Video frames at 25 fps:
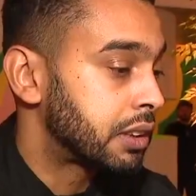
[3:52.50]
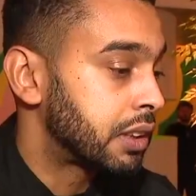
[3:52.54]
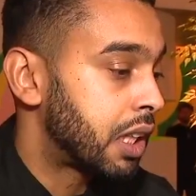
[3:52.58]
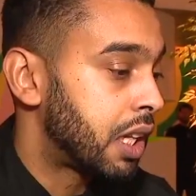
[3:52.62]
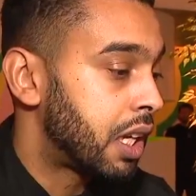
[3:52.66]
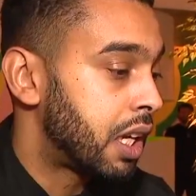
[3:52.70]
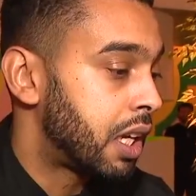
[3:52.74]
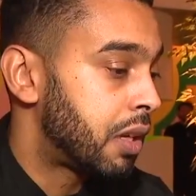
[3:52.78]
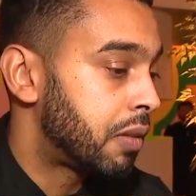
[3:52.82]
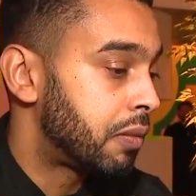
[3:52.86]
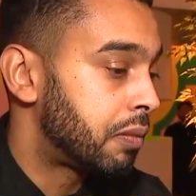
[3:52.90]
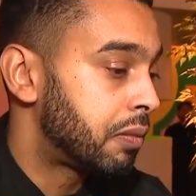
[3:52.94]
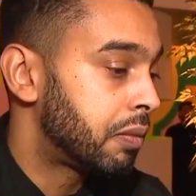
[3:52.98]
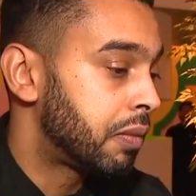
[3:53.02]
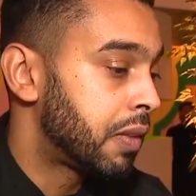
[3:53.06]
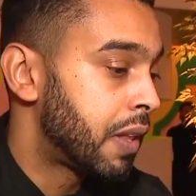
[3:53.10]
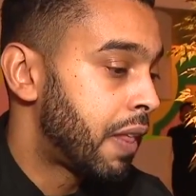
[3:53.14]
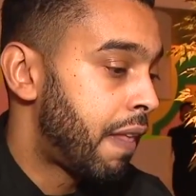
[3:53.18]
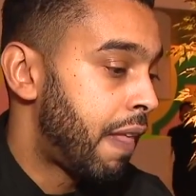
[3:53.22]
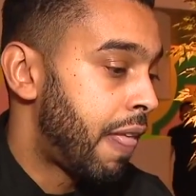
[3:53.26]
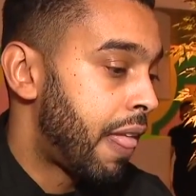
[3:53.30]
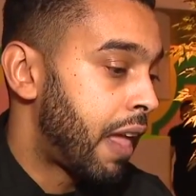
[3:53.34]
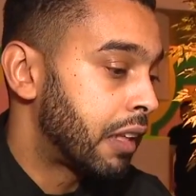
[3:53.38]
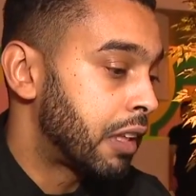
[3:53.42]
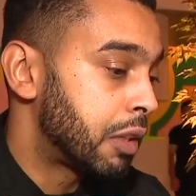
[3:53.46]
um,
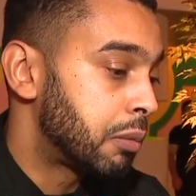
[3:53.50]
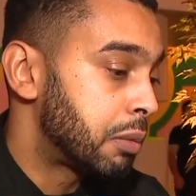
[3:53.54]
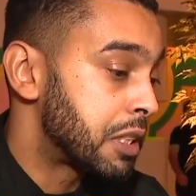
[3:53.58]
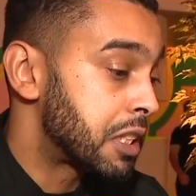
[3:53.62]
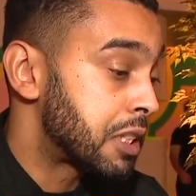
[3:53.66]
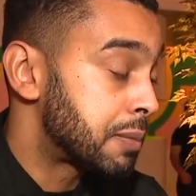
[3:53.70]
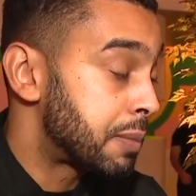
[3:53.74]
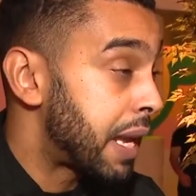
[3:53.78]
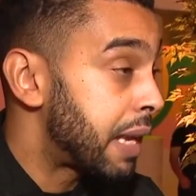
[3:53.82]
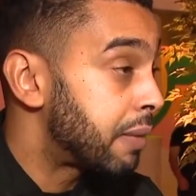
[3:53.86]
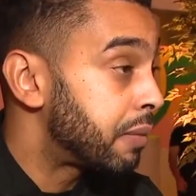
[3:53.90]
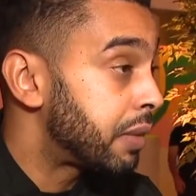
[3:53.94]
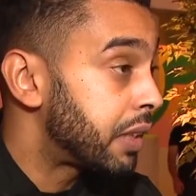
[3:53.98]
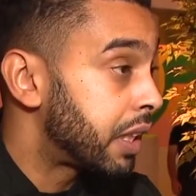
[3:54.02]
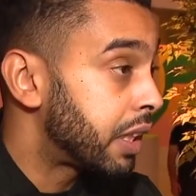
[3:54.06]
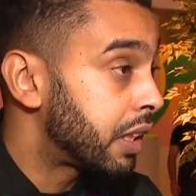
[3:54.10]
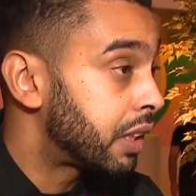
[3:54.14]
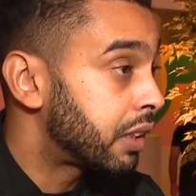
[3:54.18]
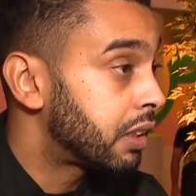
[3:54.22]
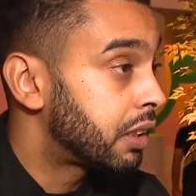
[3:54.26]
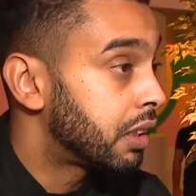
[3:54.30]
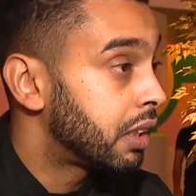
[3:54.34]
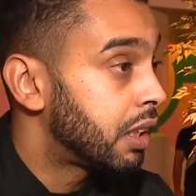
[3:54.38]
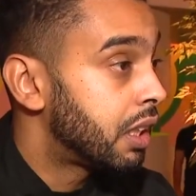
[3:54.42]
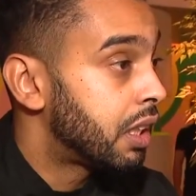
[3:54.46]
a little bit of Spam in there.
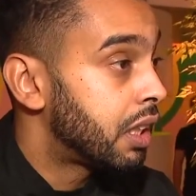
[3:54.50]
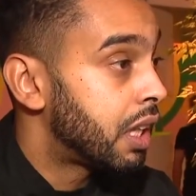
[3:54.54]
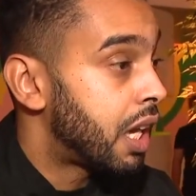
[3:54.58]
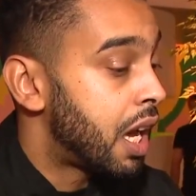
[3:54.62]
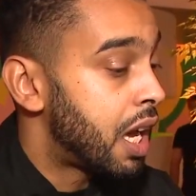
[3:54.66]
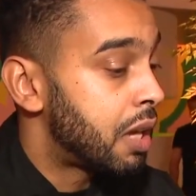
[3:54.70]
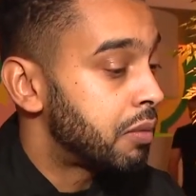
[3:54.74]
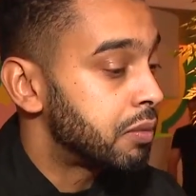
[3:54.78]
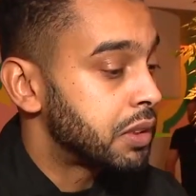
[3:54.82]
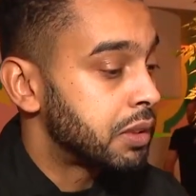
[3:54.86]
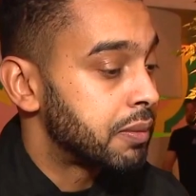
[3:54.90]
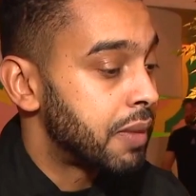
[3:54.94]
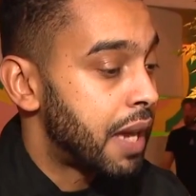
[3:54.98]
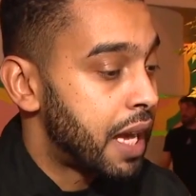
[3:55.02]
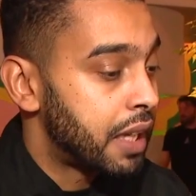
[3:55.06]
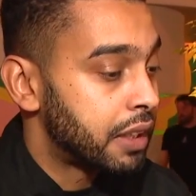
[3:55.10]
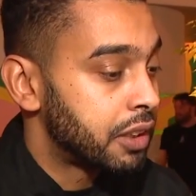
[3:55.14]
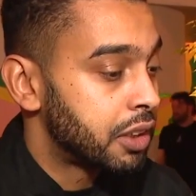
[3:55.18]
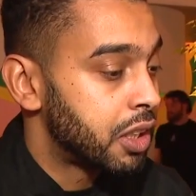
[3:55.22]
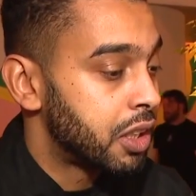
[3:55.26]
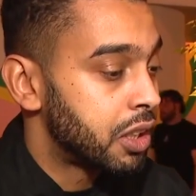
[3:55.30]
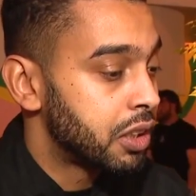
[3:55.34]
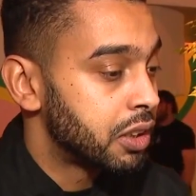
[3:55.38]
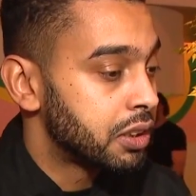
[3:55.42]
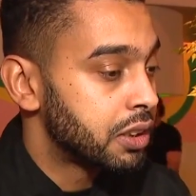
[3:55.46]
Um, some hot
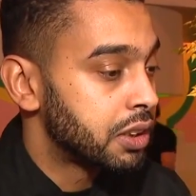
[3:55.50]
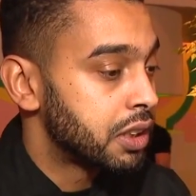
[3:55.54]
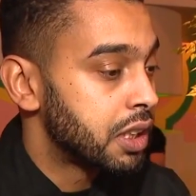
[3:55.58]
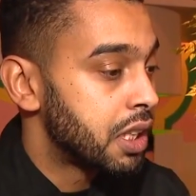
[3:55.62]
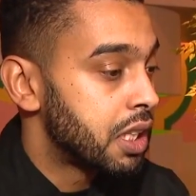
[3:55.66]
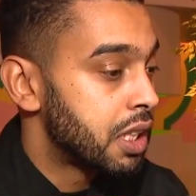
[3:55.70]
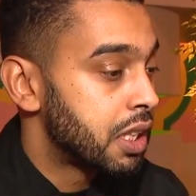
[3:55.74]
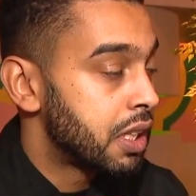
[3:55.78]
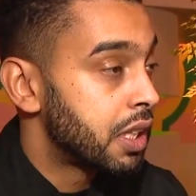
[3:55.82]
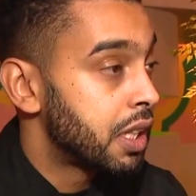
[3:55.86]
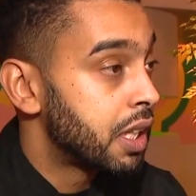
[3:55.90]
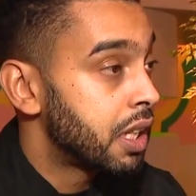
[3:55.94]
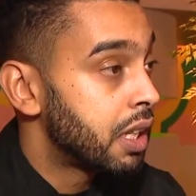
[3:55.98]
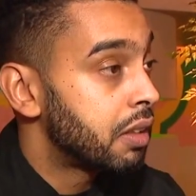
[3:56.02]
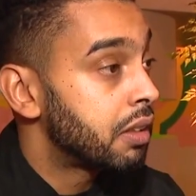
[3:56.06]
dogs. Spam!